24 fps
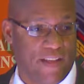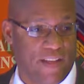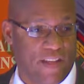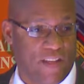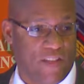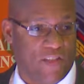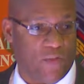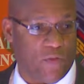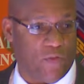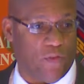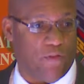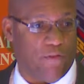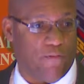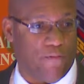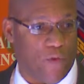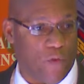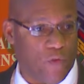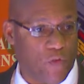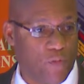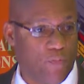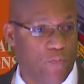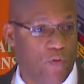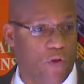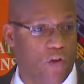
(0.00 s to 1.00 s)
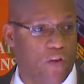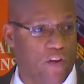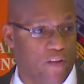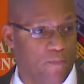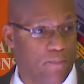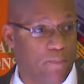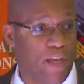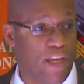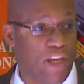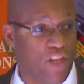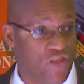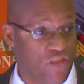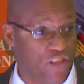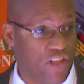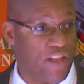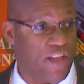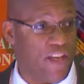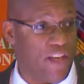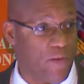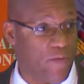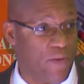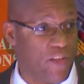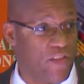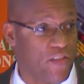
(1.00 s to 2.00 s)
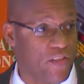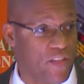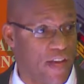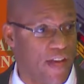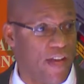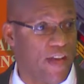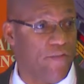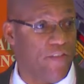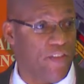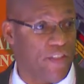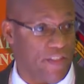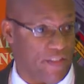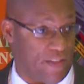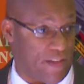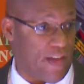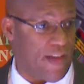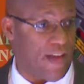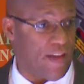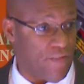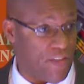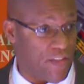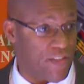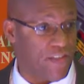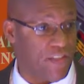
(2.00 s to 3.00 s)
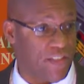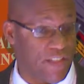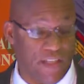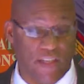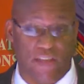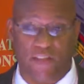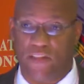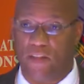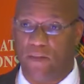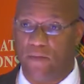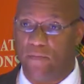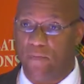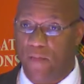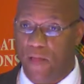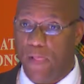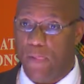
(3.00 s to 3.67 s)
So the first part of patient adherence obviously is a